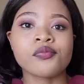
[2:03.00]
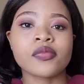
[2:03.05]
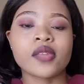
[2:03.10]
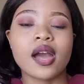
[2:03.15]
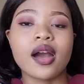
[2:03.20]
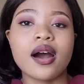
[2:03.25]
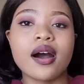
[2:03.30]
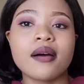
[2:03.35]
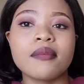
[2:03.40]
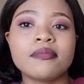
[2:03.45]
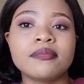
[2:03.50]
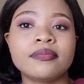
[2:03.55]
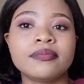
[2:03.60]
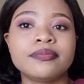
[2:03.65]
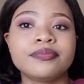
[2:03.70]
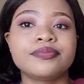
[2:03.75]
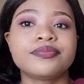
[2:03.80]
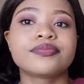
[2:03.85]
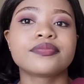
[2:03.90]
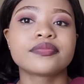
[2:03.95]

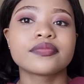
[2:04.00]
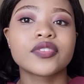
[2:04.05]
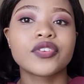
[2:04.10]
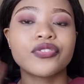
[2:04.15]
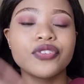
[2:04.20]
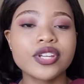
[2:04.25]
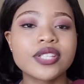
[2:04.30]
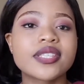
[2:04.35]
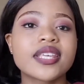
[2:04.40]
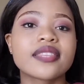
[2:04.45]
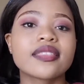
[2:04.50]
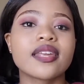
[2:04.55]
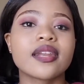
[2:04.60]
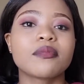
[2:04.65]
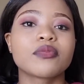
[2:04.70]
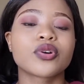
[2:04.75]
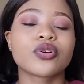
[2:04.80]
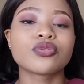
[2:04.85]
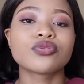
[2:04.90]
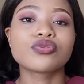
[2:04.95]
The first thing that
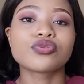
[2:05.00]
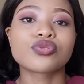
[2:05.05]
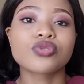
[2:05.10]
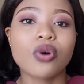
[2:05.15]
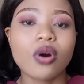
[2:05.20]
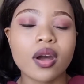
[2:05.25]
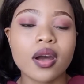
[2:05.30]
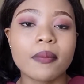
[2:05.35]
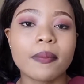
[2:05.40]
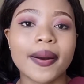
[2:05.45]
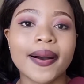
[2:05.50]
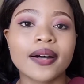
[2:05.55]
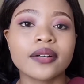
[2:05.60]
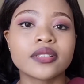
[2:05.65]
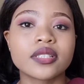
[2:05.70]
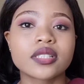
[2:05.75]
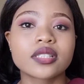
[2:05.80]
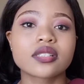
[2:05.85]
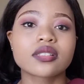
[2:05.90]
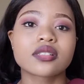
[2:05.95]
I'm going to talk
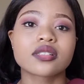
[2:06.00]
about